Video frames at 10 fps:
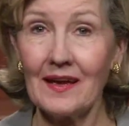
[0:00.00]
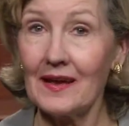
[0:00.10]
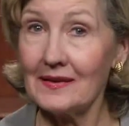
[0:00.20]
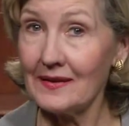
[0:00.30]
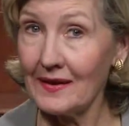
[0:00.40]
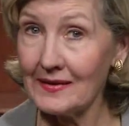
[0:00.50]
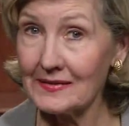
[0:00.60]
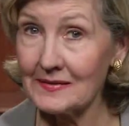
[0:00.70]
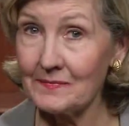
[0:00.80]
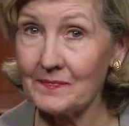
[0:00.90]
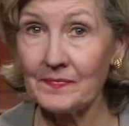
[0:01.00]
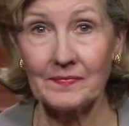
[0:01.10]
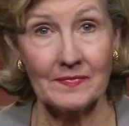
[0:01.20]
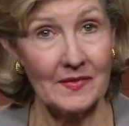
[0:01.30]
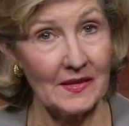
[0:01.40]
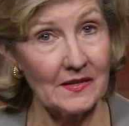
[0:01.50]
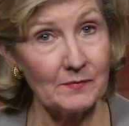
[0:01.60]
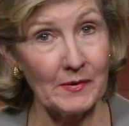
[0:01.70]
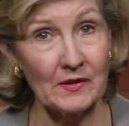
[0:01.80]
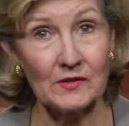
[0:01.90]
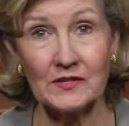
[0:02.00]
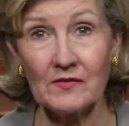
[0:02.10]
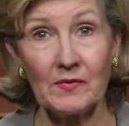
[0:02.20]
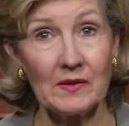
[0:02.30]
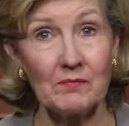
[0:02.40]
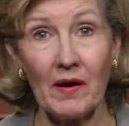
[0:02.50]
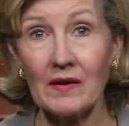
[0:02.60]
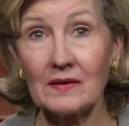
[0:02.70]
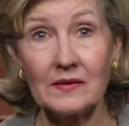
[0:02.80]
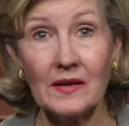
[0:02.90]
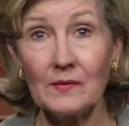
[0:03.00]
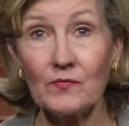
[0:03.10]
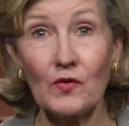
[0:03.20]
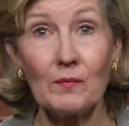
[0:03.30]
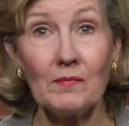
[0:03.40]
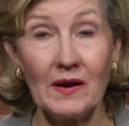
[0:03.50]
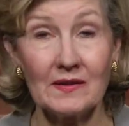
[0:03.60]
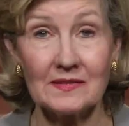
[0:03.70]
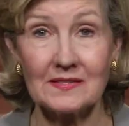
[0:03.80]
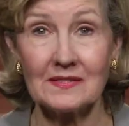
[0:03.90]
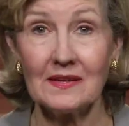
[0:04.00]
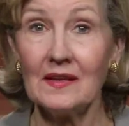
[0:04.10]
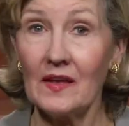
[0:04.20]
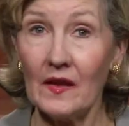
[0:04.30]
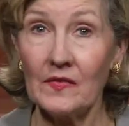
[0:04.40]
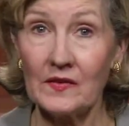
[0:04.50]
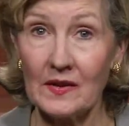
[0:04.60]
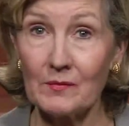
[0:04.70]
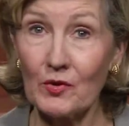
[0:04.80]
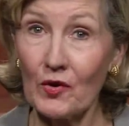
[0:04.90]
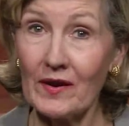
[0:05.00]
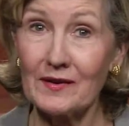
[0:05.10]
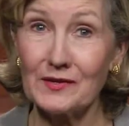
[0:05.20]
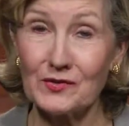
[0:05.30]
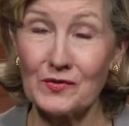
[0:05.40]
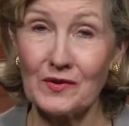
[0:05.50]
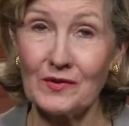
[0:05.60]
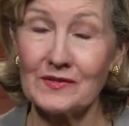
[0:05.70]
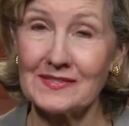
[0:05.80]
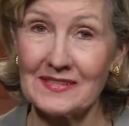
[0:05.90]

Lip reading: And yet, these bills have been bottled up for months in the Democrat-controlled